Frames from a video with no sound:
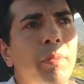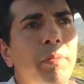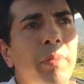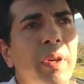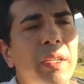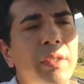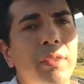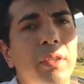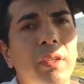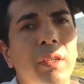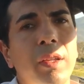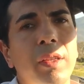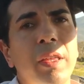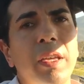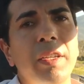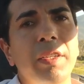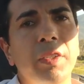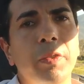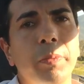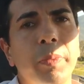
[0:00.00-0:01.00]
basically
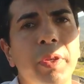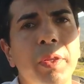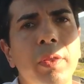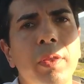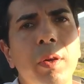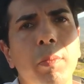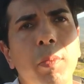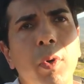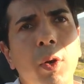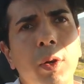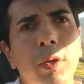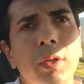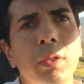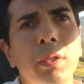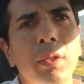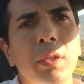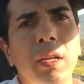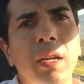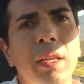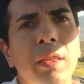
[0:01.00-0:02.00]
they spin the
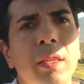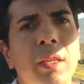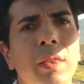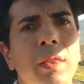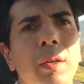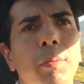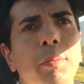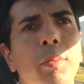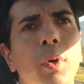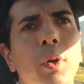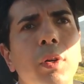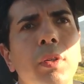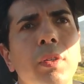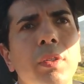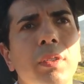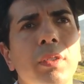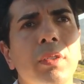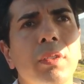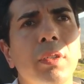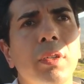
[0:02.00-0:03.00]
motor, and then the
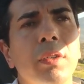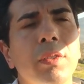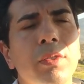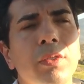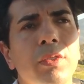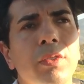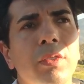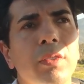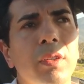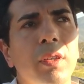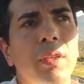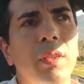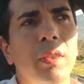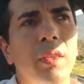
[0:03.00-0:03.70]
motor turns